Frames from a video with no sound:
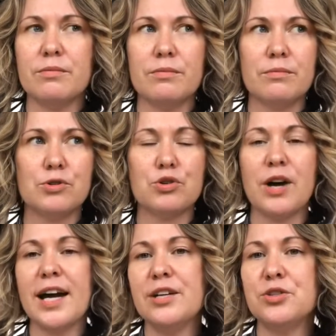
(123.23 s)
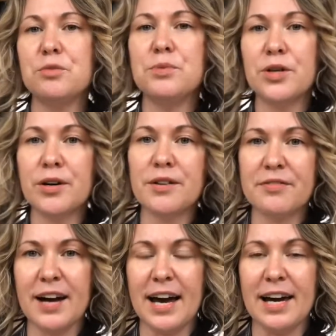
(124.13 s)
trying to
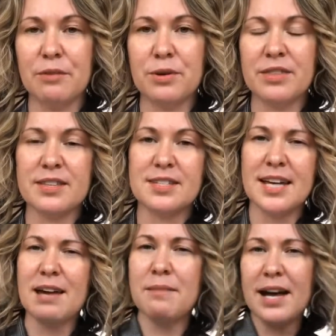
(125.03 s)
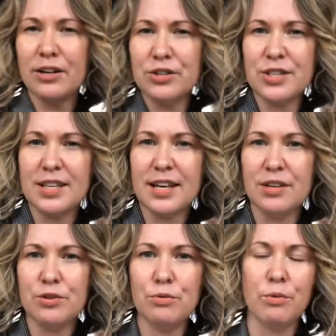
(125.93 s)
purify with the same energy that
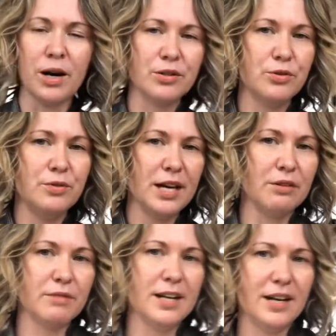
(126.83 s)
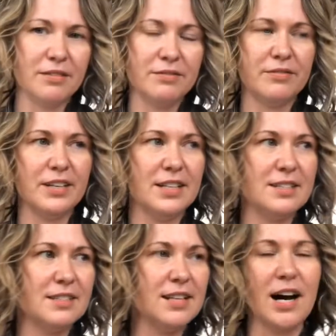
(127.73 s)
you want to get rid of,
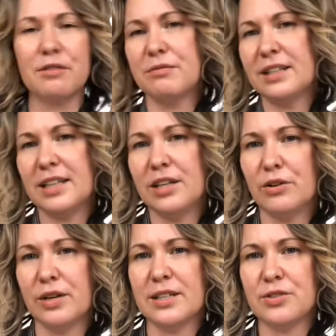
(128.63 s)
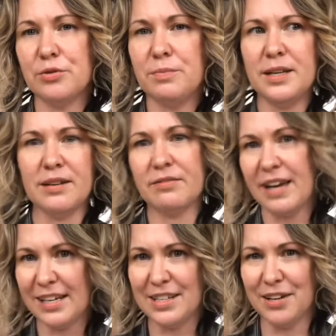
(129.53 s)
it's not really going to be
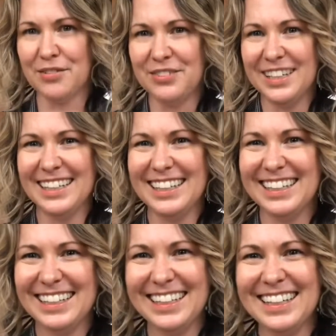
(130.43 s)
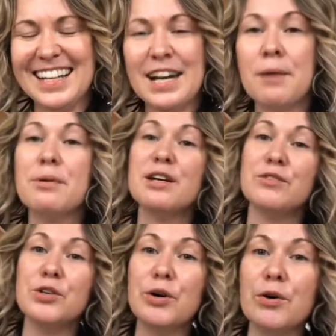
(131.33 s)
effective. But if you
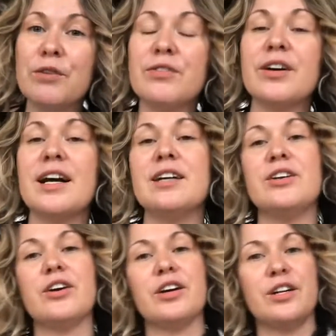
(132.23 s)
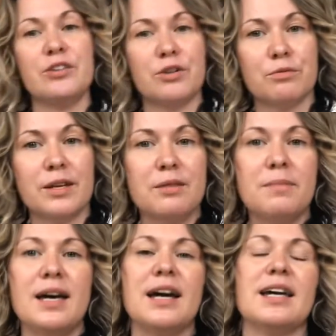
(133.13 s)
go over and you're
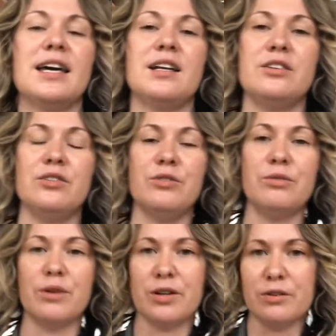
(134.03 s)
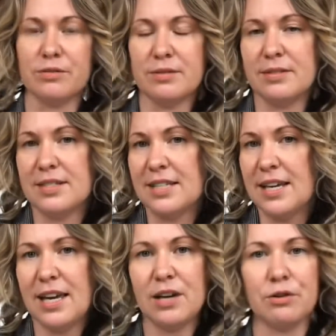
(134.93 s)
rhythmic and you're
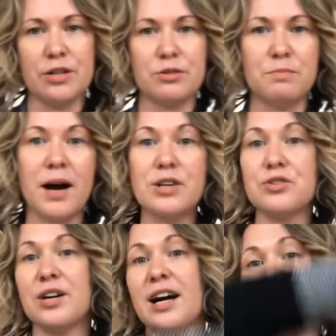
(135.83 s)
singing, or there's mantra,